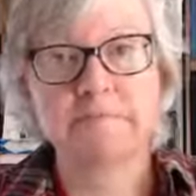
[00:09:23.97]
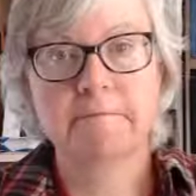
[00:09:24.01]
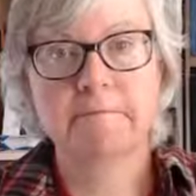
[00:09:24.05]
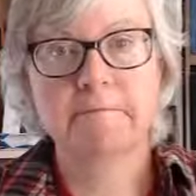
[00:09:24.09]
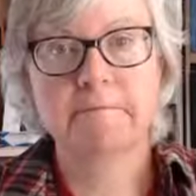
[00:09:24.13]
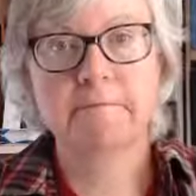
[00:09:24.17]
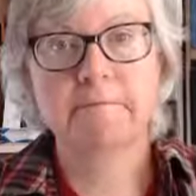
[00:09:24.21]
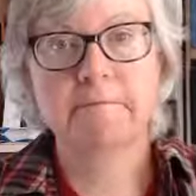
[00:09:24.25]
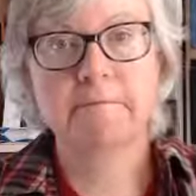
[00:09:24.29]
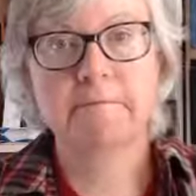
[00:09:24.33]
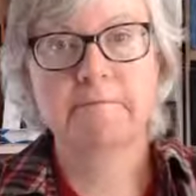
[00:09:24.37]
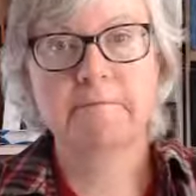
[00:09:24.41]

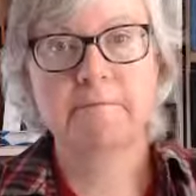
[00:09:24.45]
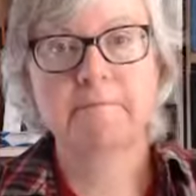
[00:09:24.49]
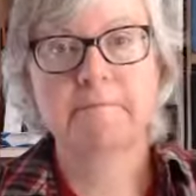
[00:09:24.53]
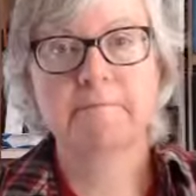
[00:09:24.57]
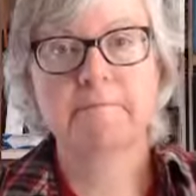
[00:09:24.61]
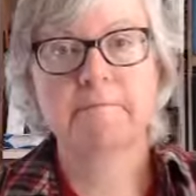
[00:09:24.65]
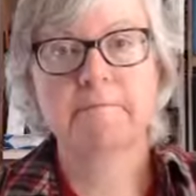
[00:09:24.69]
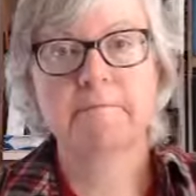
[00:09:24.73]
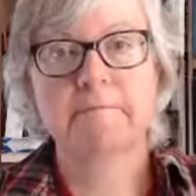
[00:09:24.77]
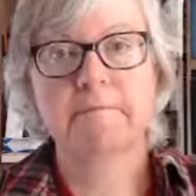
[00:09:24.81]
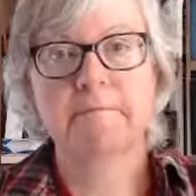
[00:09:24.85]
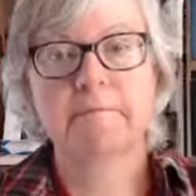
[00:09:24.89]

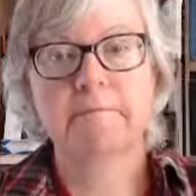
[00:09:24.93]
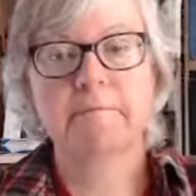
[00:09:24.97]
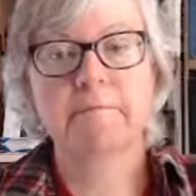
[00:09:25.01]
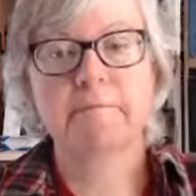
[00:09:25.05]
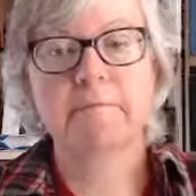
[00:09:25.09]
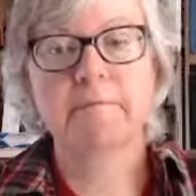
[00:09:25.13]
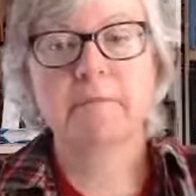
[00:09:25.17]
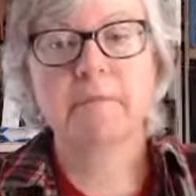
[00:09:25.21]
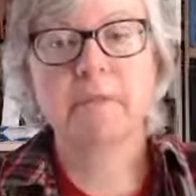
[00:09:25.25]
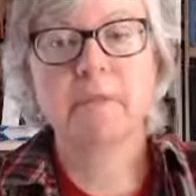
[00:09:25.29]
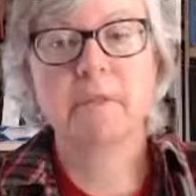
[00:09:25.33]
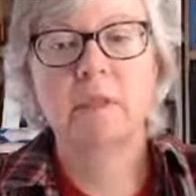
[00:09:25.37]

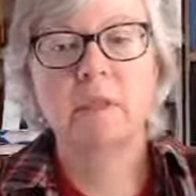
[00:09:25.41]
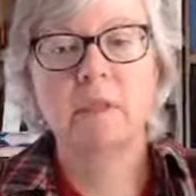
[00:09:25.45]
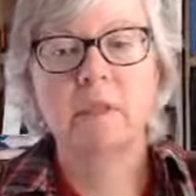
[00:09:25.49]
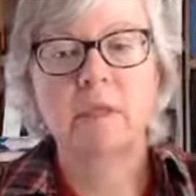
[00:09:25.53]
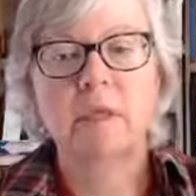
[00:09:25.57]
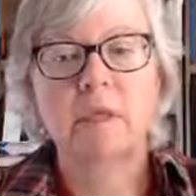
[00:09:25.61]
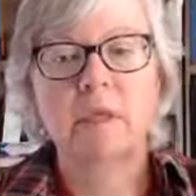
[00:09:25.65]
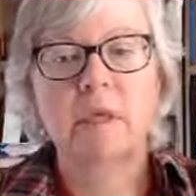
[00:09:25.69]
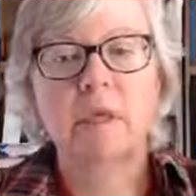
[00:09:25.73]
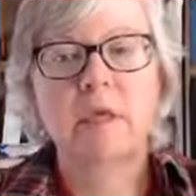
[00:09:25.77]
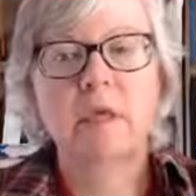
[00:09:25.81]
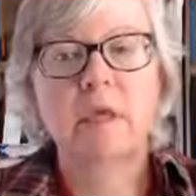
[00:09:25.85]

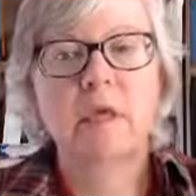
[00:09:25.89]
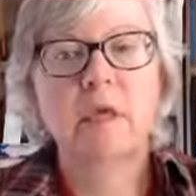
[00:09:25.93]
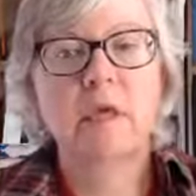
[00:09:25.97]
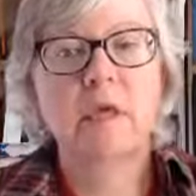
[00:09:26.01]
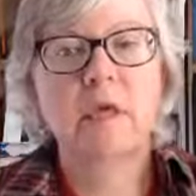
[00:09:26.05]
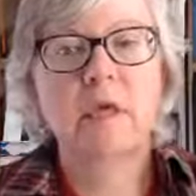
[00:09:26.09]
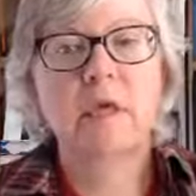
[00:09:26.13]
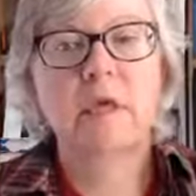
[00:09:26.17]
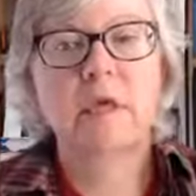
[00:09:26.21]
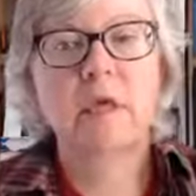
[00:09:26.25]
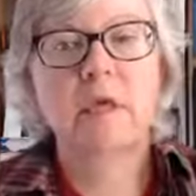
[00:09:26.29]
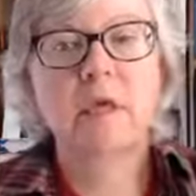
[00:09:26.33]

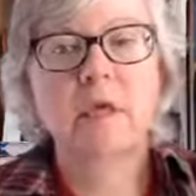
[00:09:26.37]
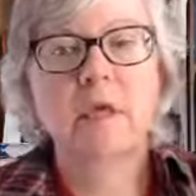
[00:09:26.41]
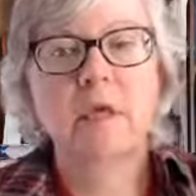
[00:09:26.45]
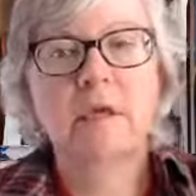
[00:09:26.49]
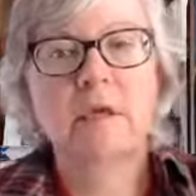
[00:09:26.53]
Nothing is said.